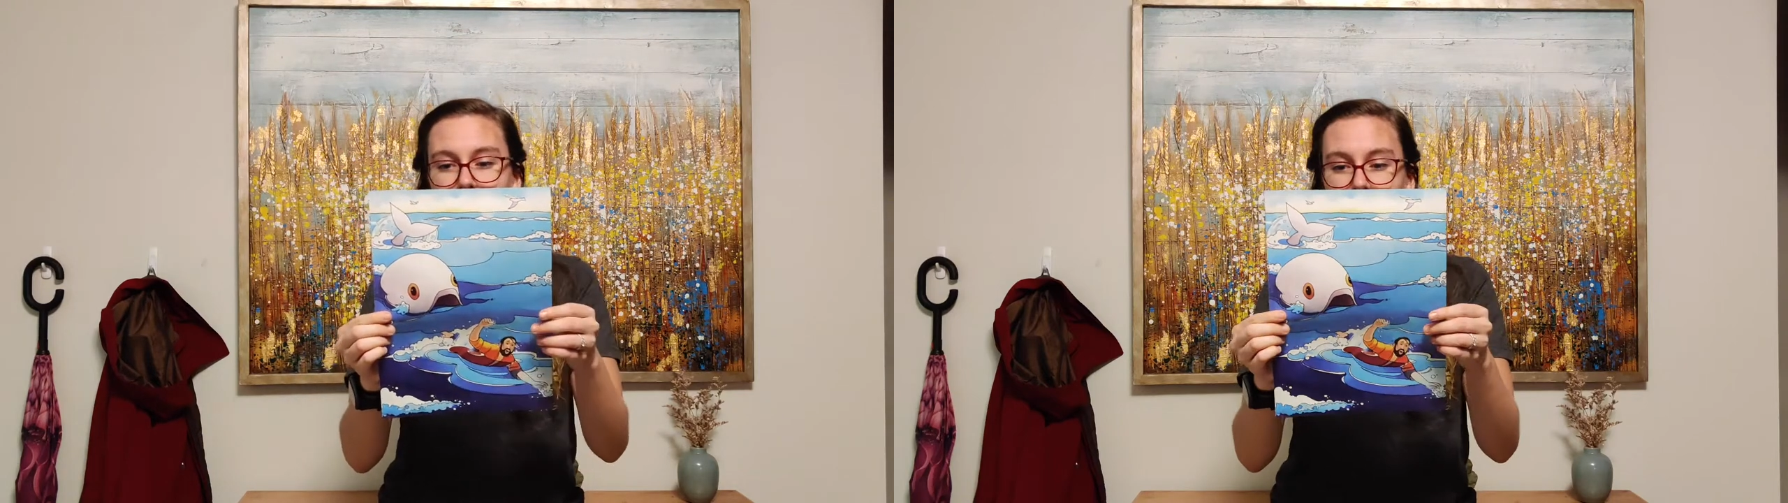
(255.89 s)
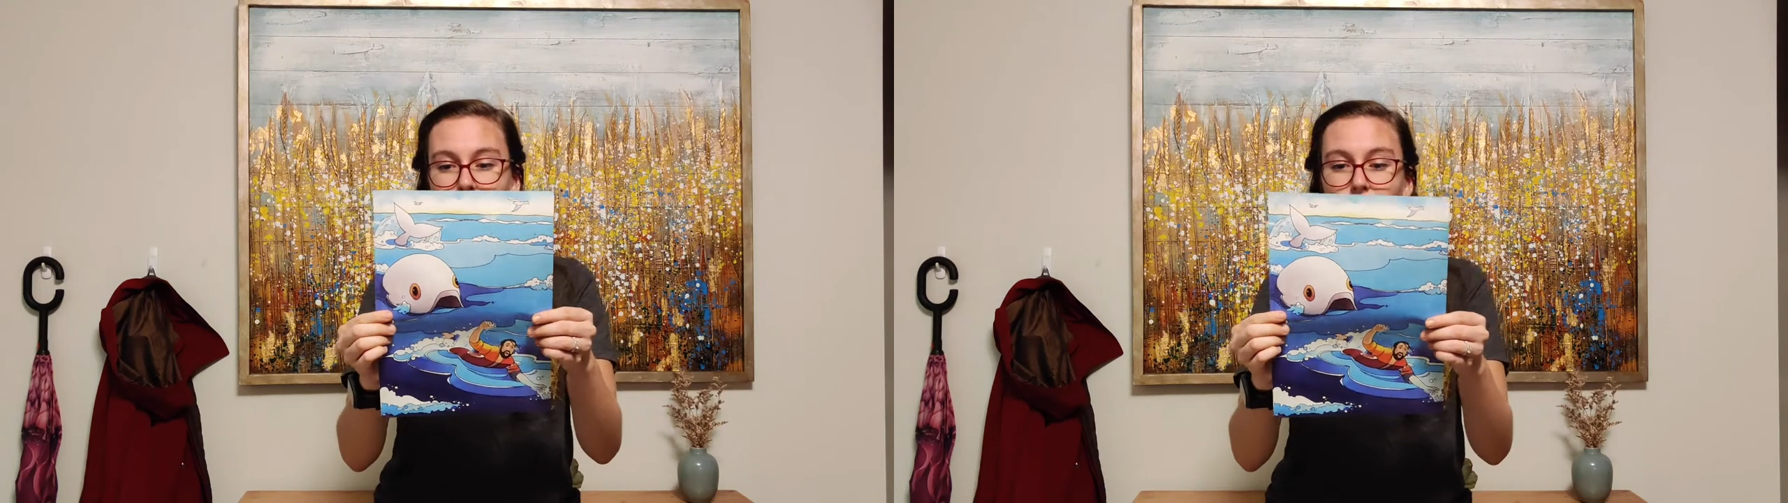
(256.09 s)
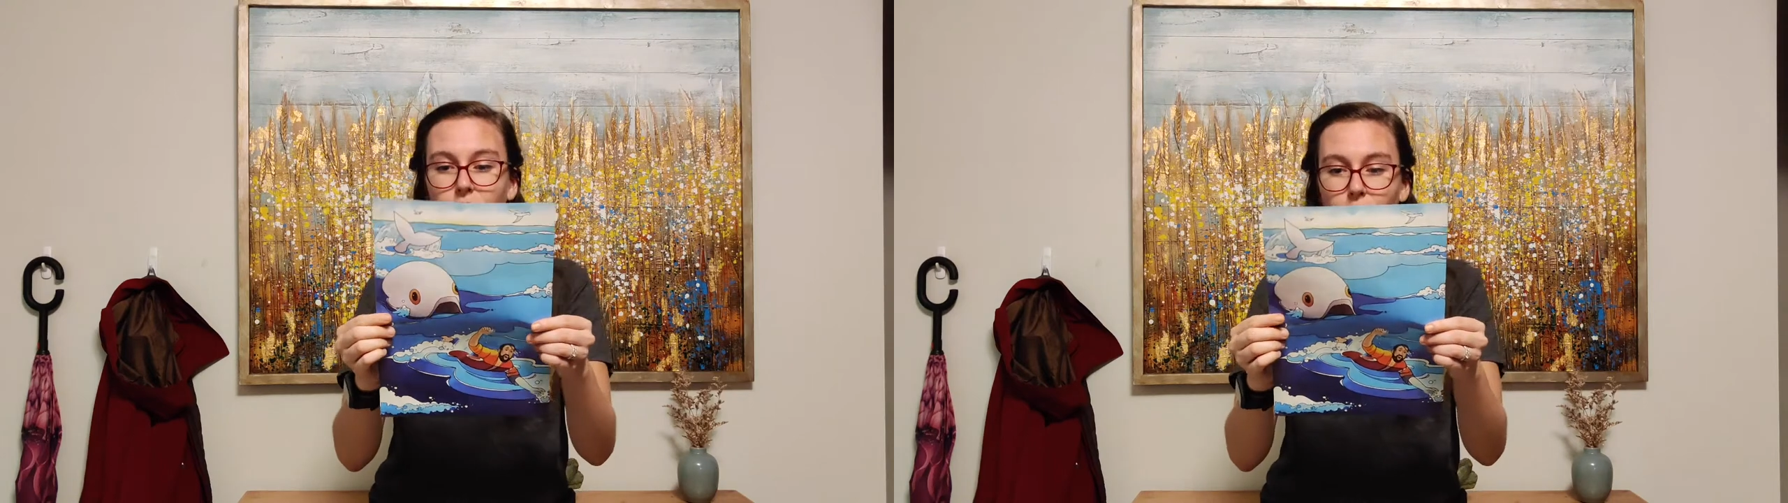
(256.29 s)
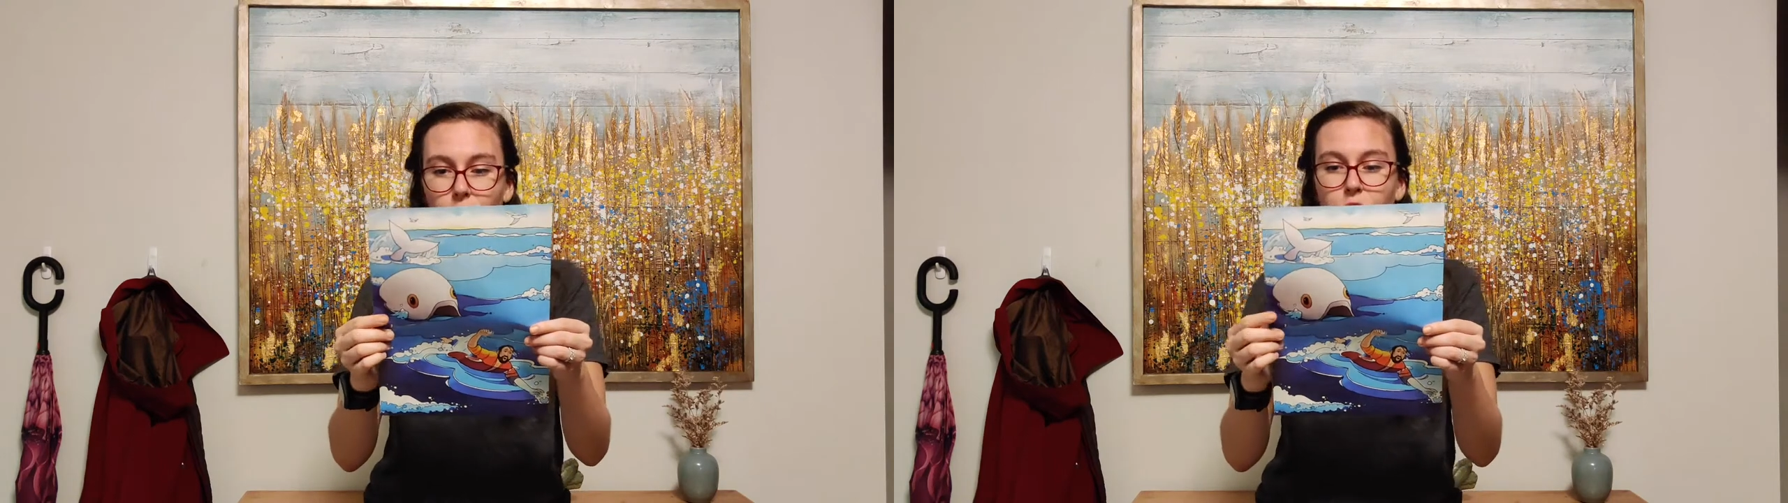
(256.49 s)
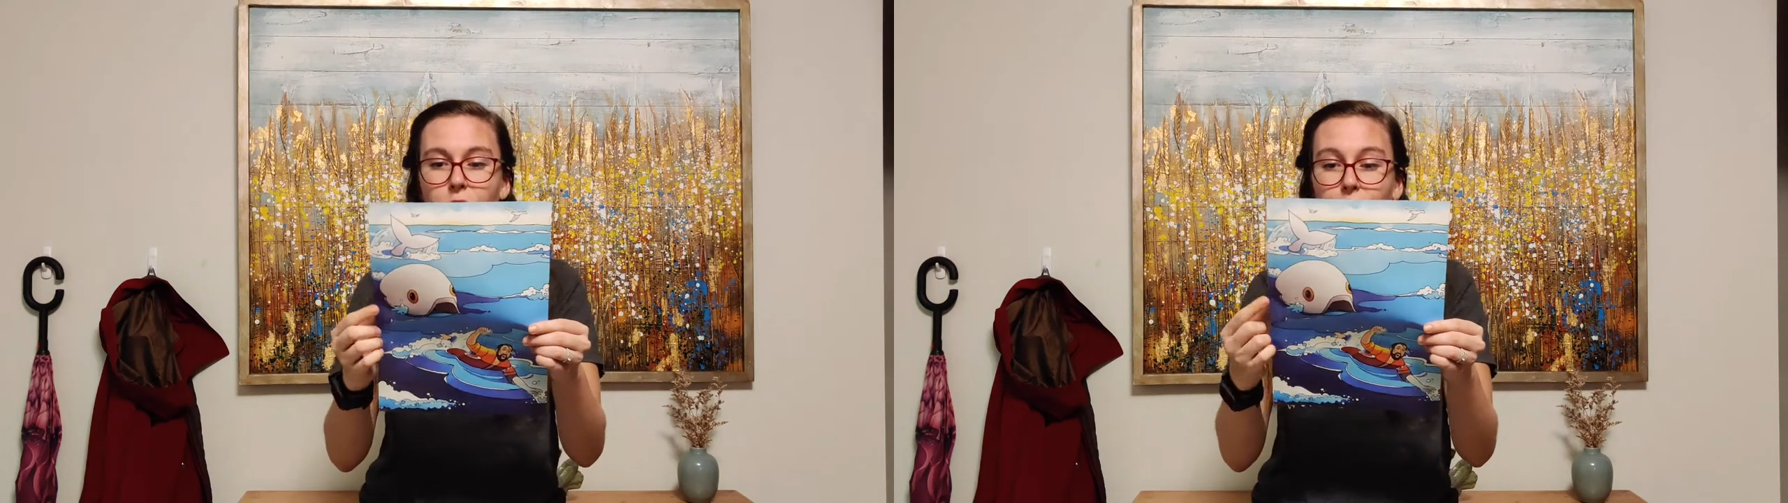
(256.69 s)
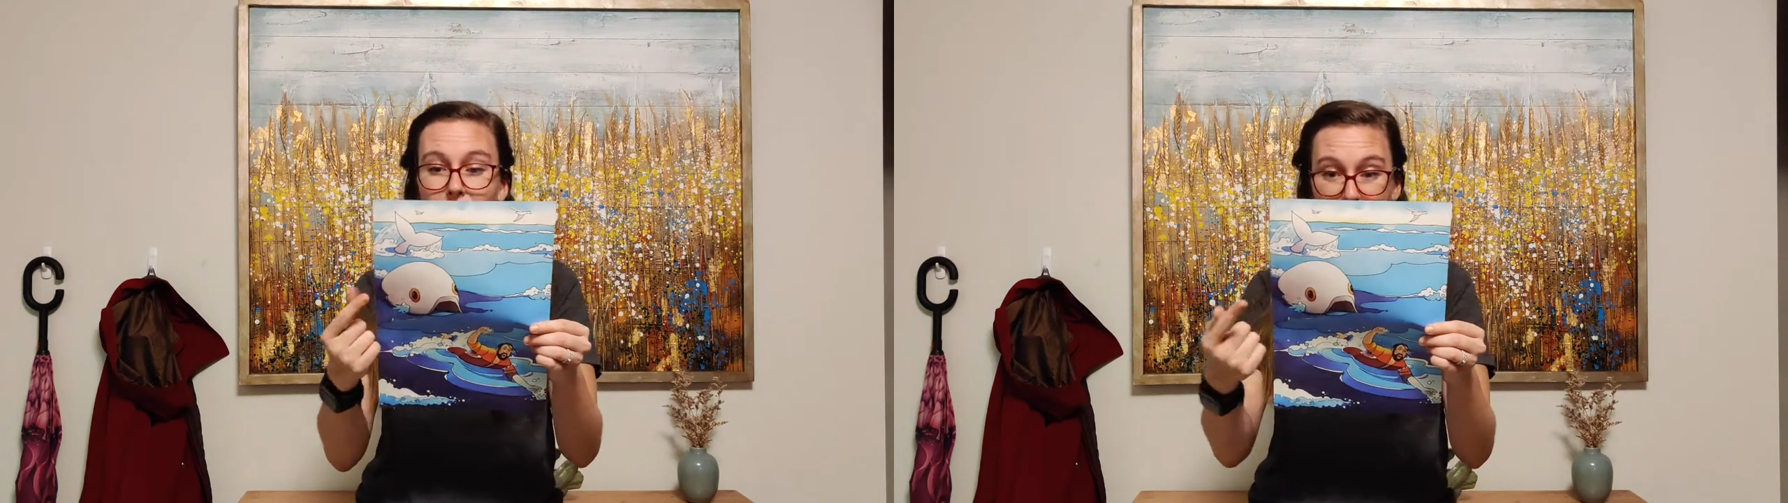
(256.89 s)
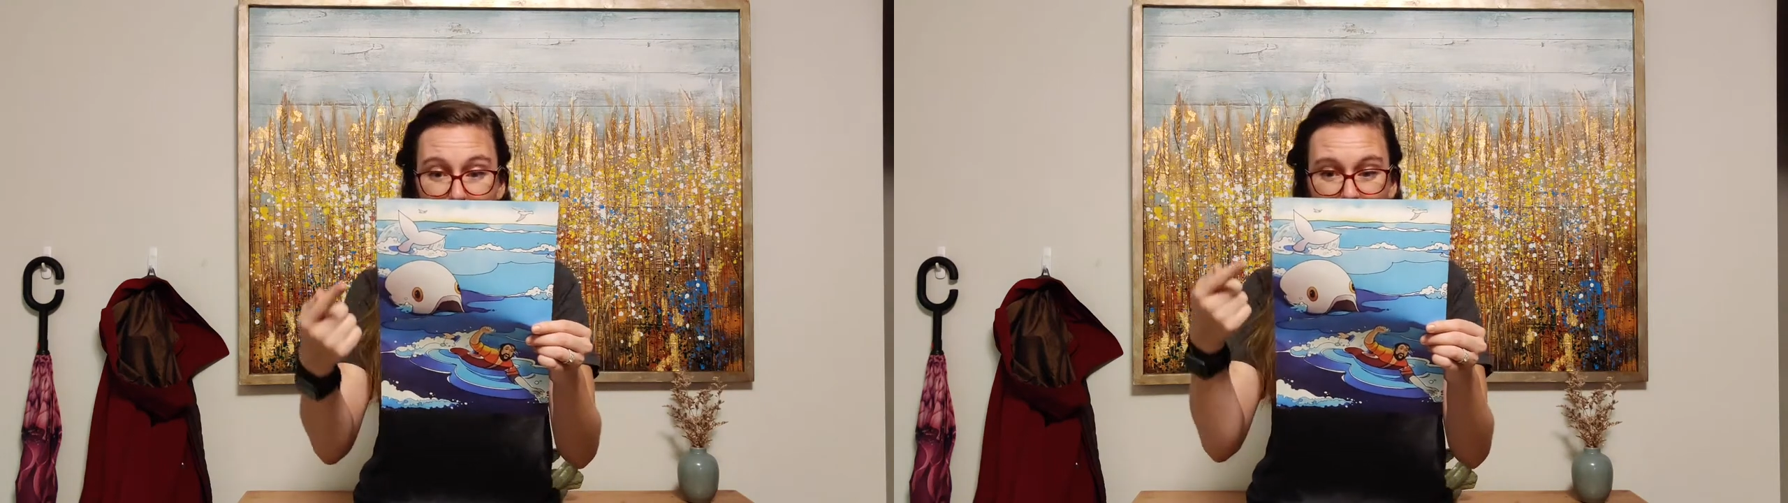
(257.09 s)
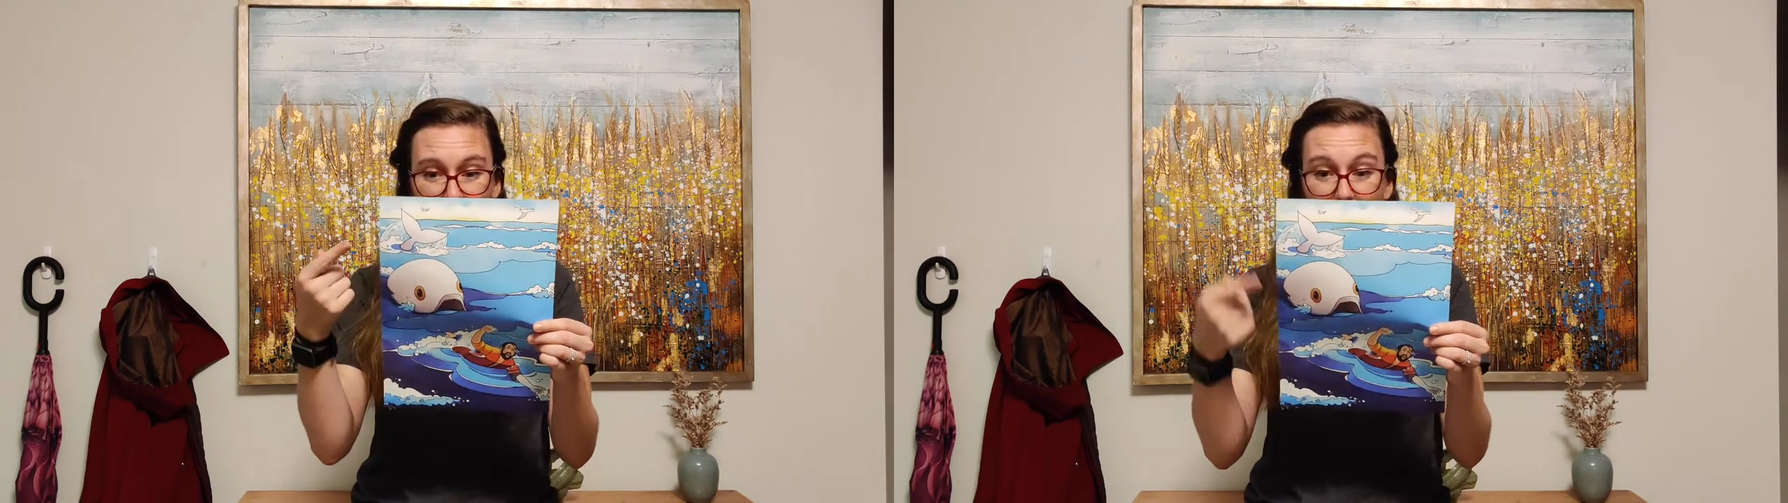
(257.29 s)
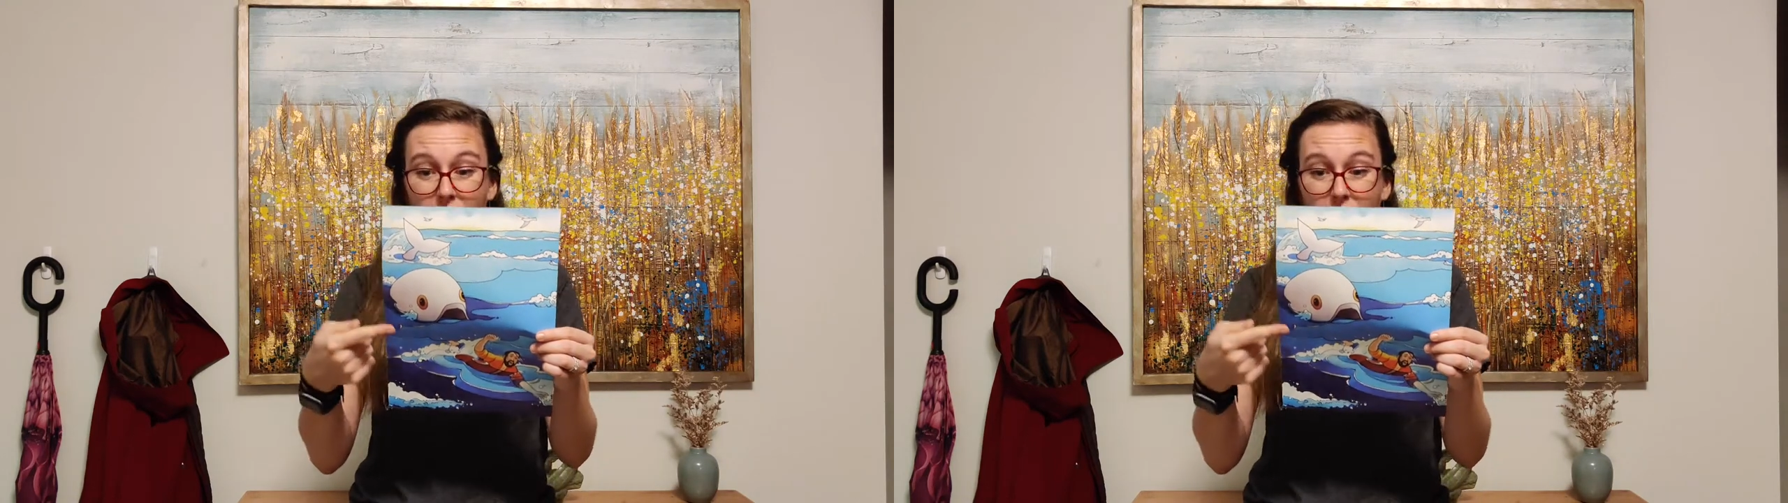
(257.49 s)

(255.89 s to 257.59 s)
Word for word: a huge fish